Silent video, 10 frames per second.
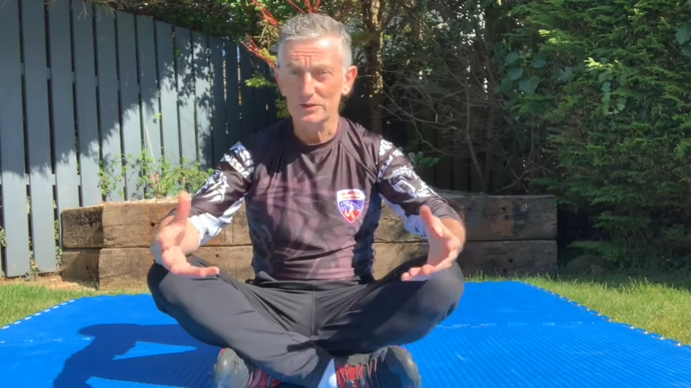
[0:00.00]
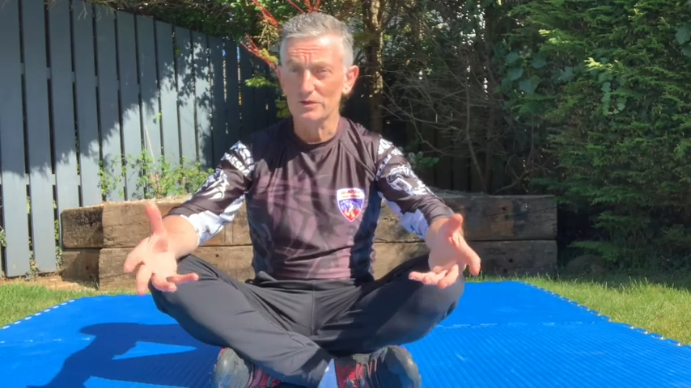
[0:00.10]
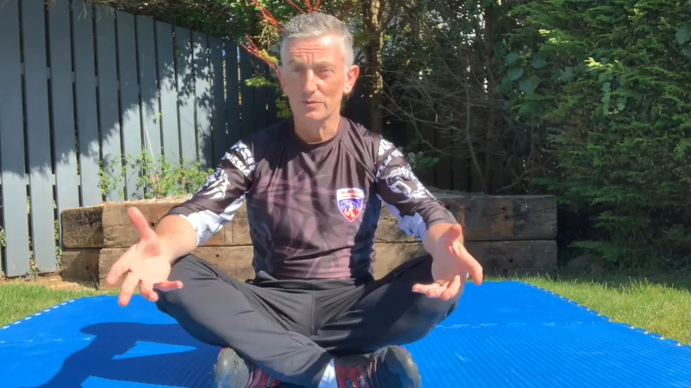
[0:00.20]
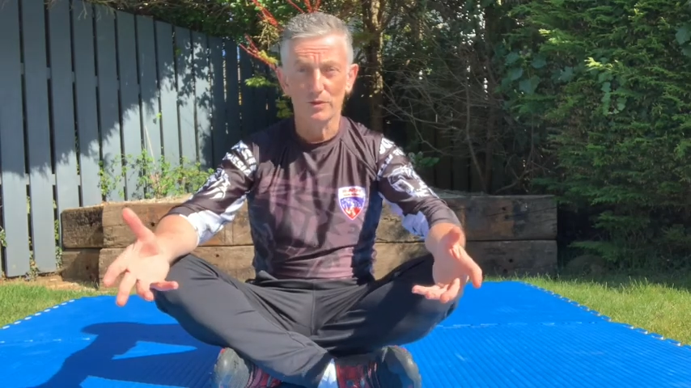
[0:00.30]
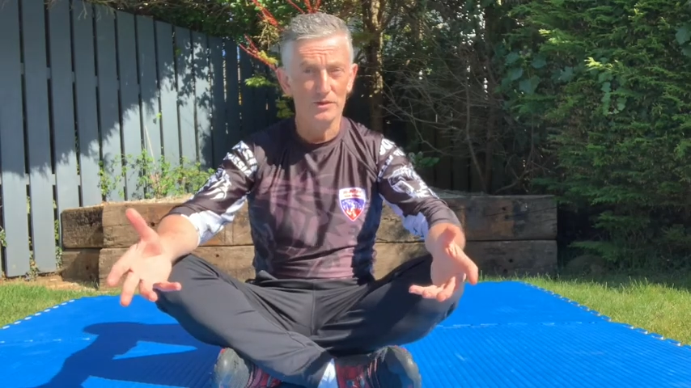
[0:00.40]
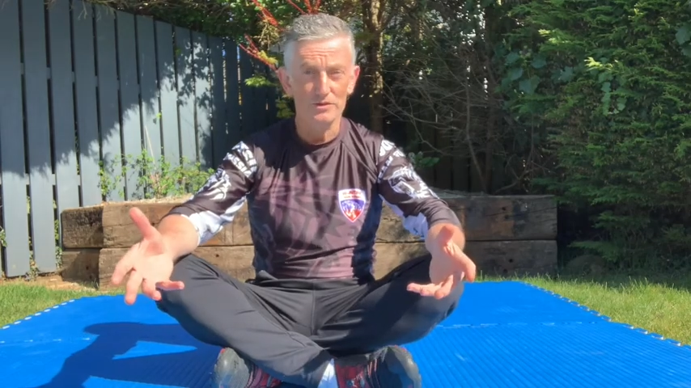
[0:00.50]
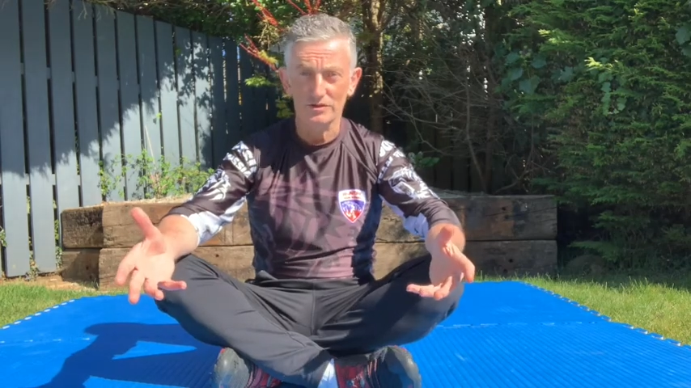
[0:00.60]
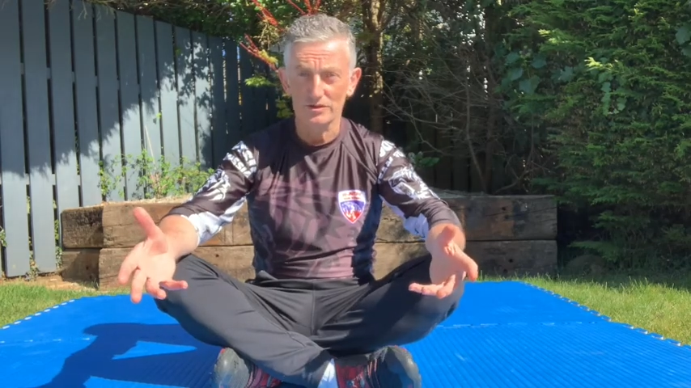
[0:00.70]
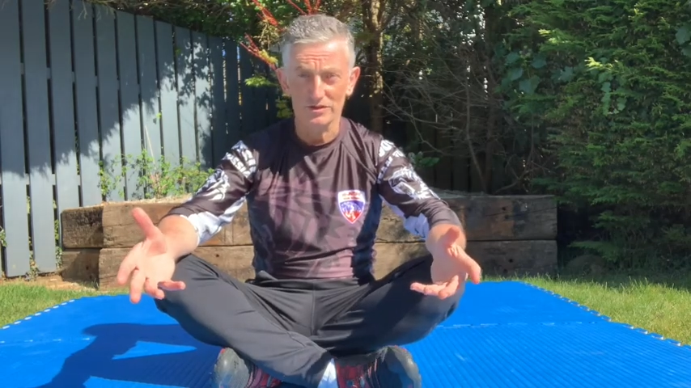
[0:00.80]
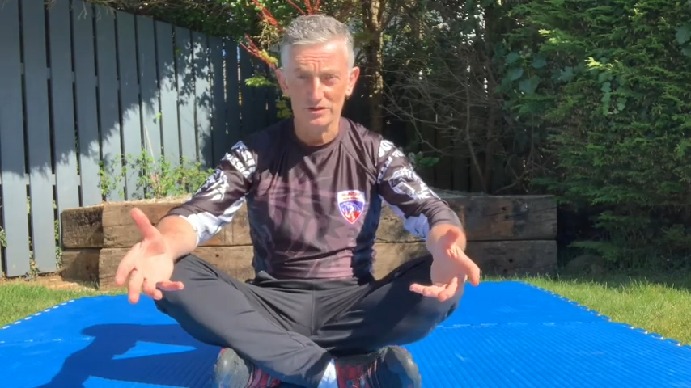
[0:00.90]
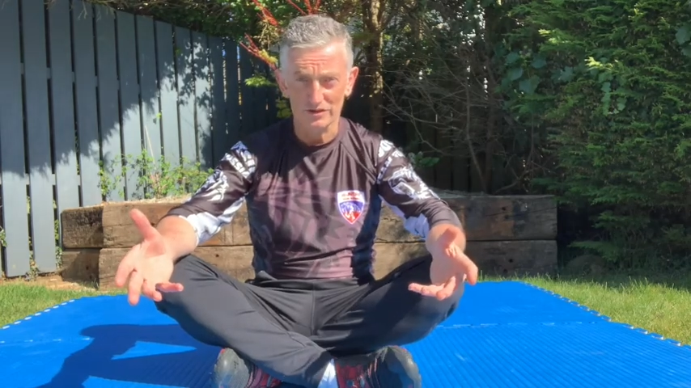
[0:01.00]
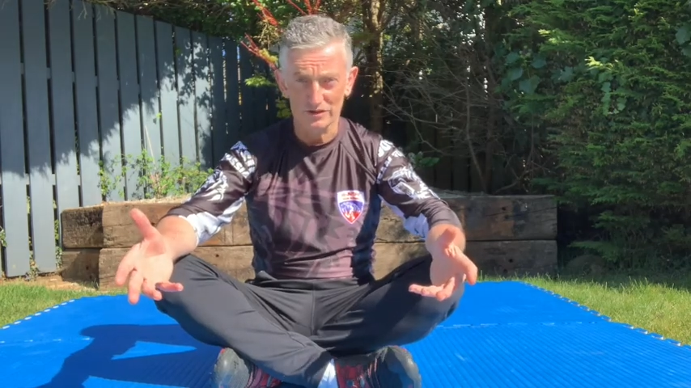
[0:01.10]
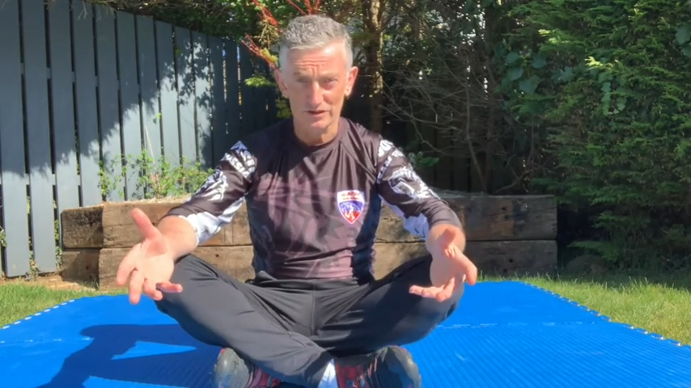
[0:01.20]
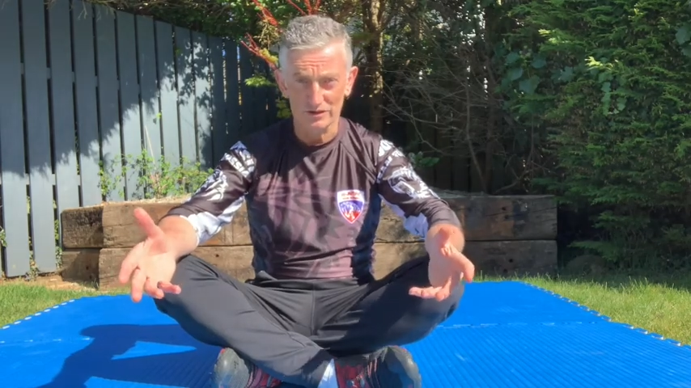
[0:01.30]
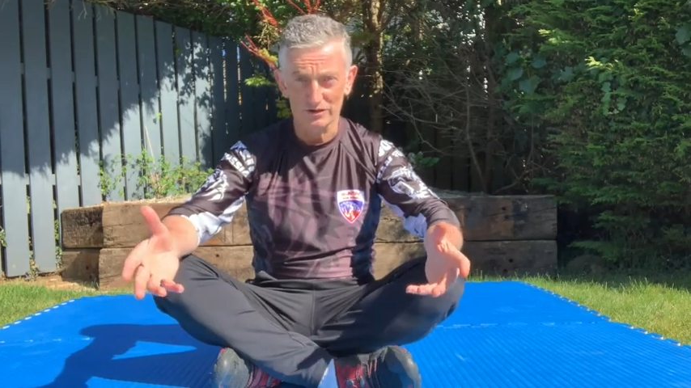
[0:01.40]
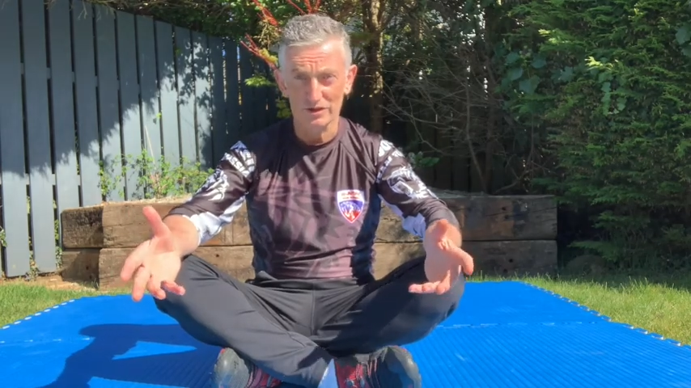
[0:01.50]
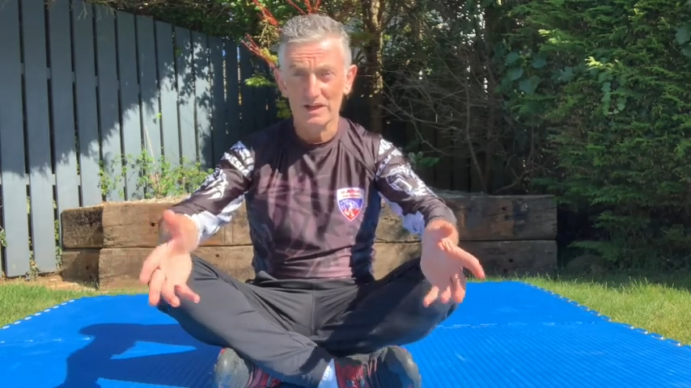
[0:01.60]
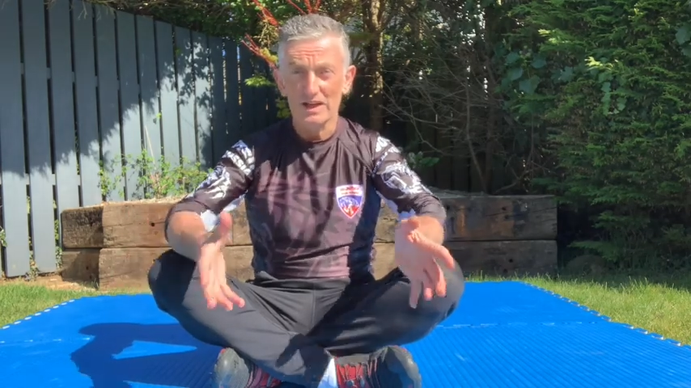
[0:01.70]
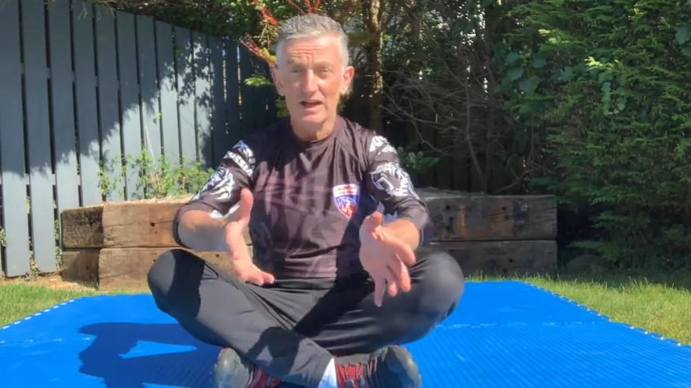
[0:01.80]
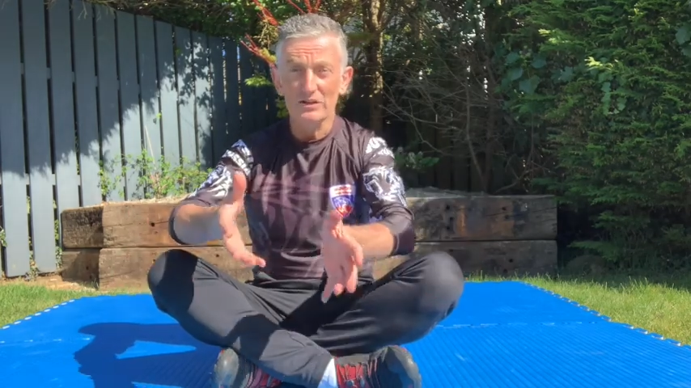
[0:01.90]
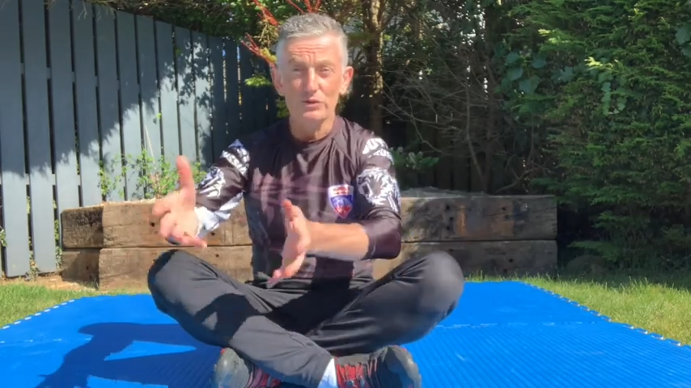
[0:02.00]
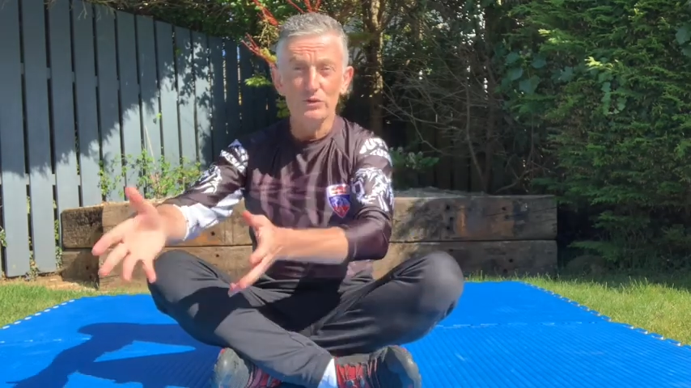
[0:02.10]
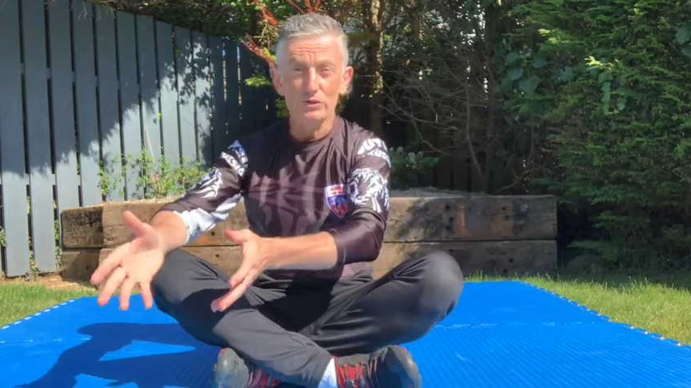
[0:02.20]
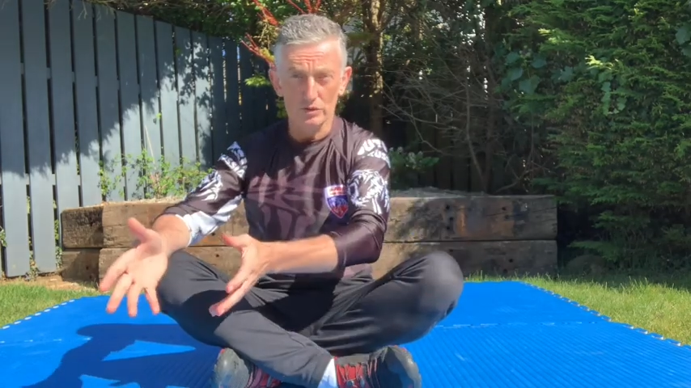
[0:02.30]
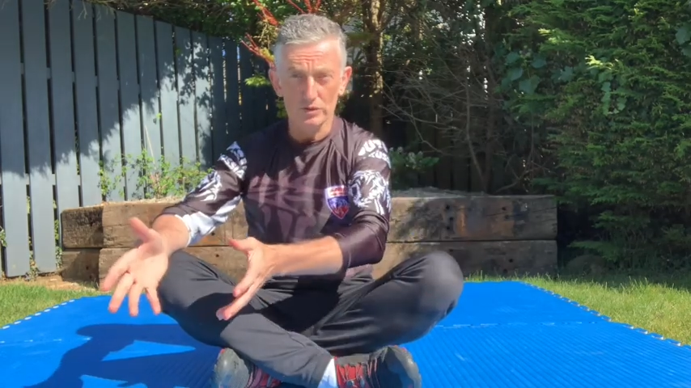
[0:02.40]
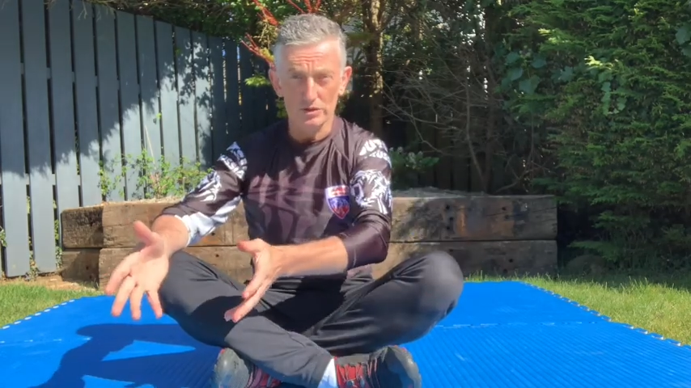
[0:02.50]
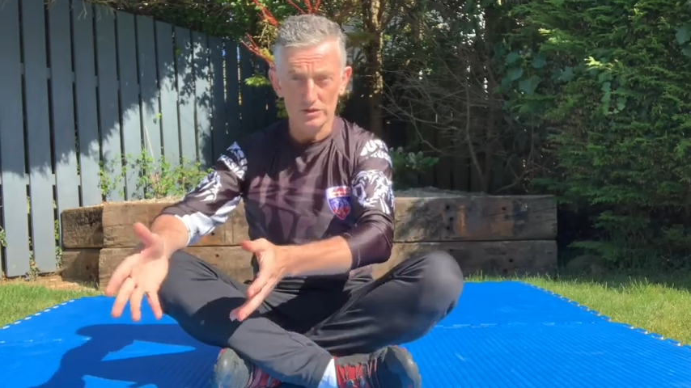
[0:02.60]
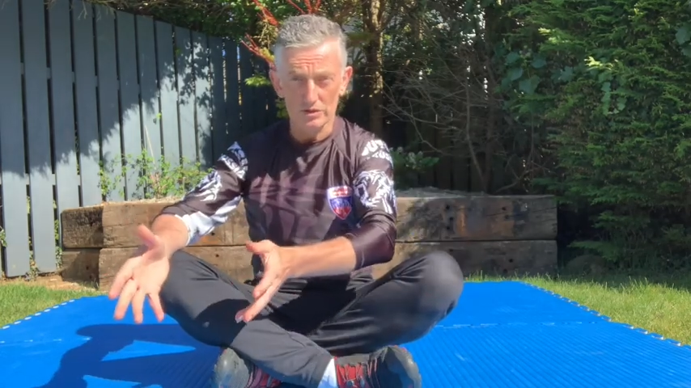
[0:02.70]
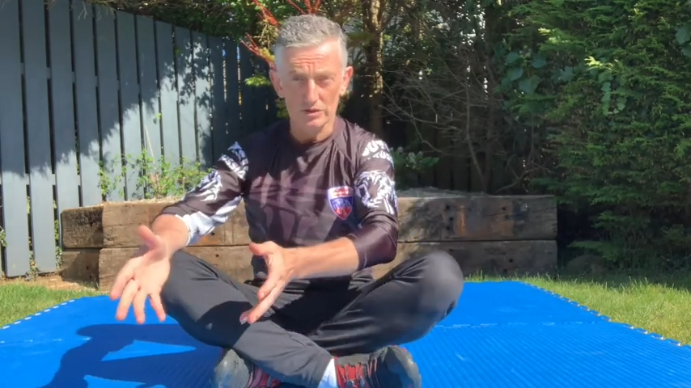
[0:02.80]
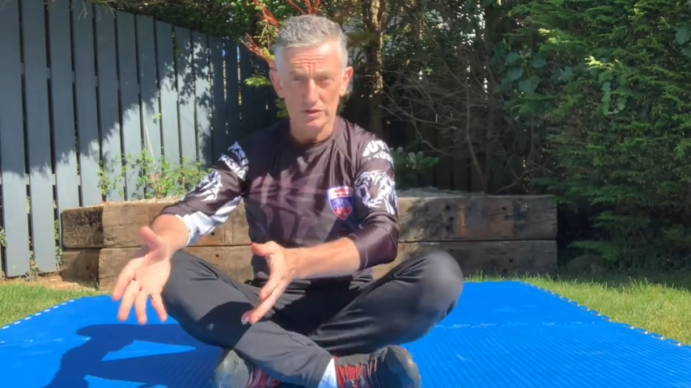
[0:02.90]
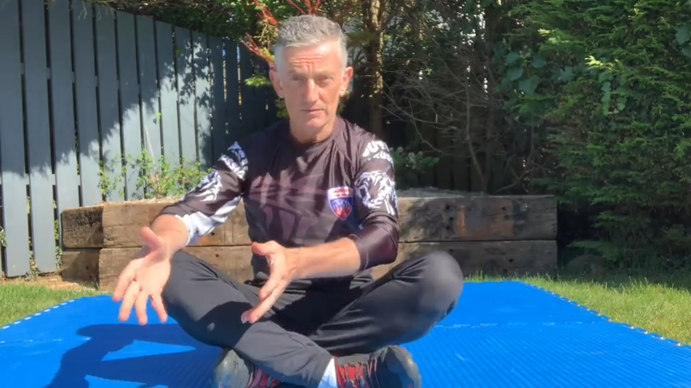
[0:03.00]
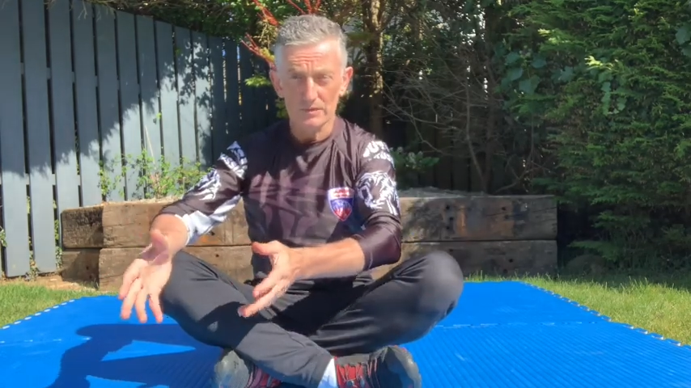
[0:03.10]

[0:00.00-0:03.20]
your posture just doesn't look good and you don't look as good.